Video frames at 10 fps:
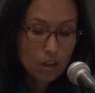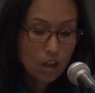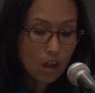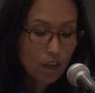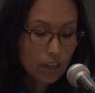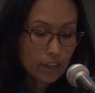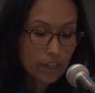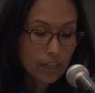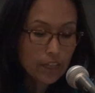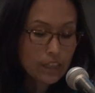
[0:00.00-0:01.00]

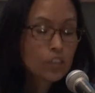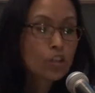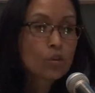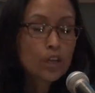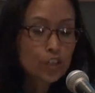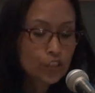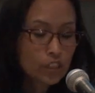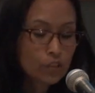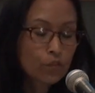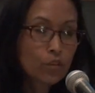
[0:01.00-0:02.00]
And these are
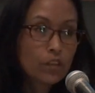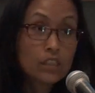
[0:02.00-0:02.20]
questions for the